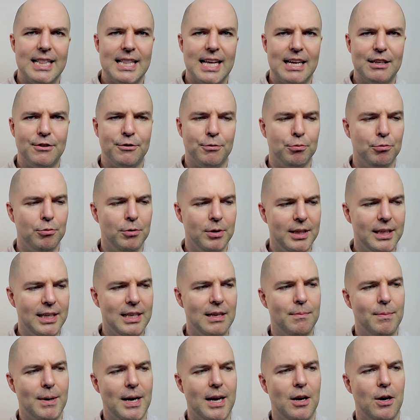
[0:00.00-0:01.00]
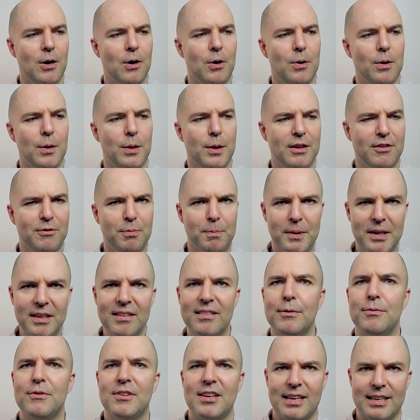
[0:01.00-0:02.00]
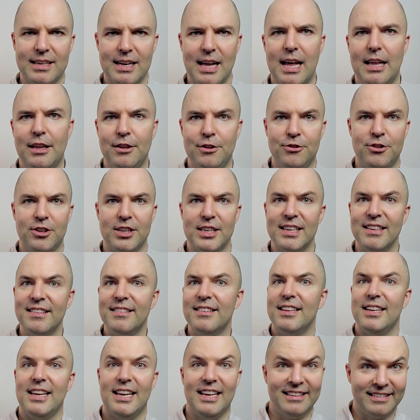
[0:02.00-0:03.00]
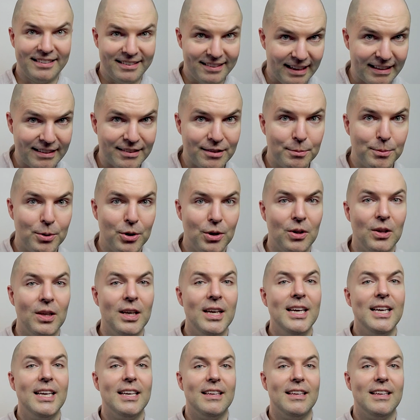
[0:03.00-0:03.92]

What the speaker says: that's really about this piece of technology. Is it accessible?